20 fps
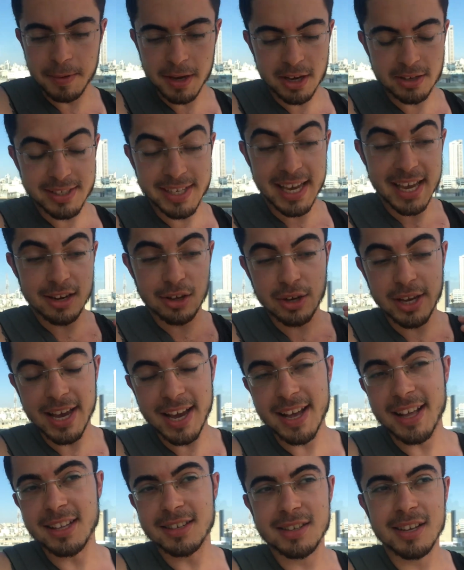Because again, you
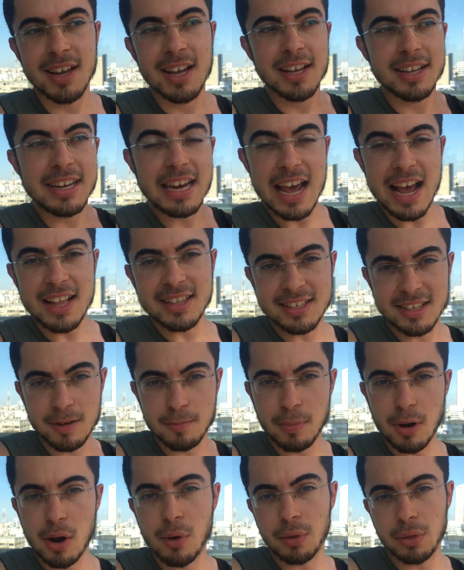can't dance
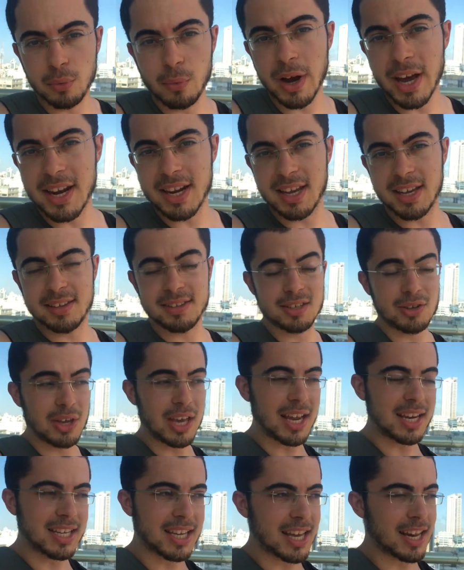in both weddings. You
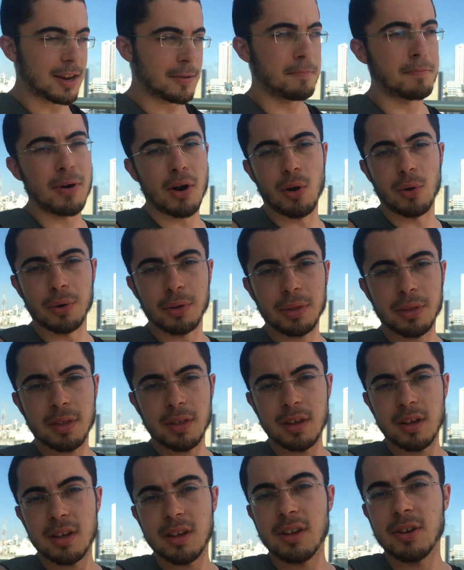can't get it both,
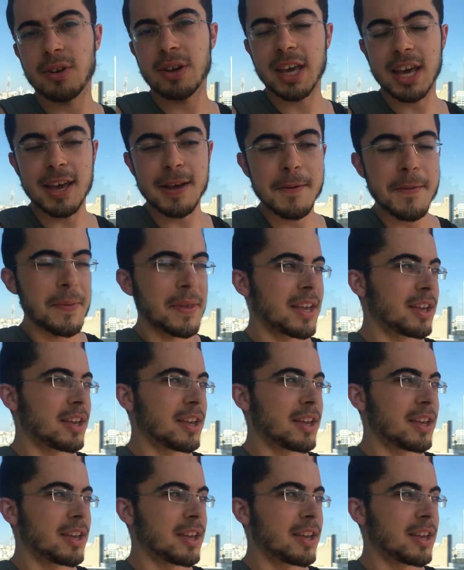okay?